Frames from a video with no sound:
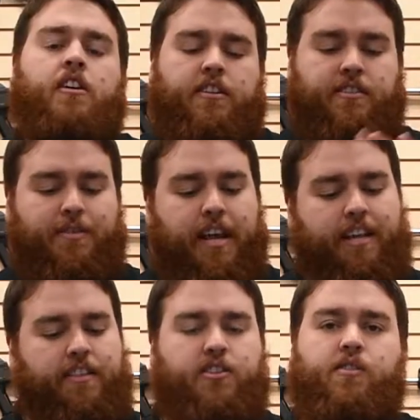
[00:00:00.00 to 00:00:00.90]
So
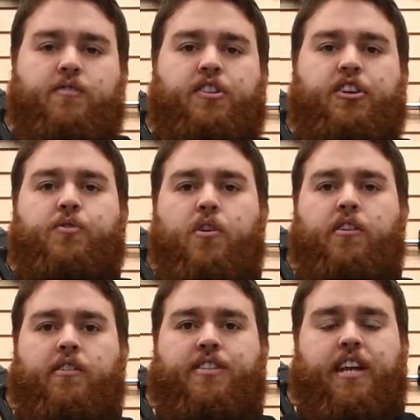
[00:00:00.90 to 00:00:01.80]
taking this over to the
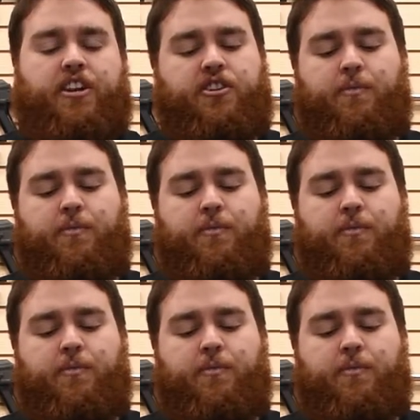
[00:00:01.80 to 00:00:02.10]
Chrono Station,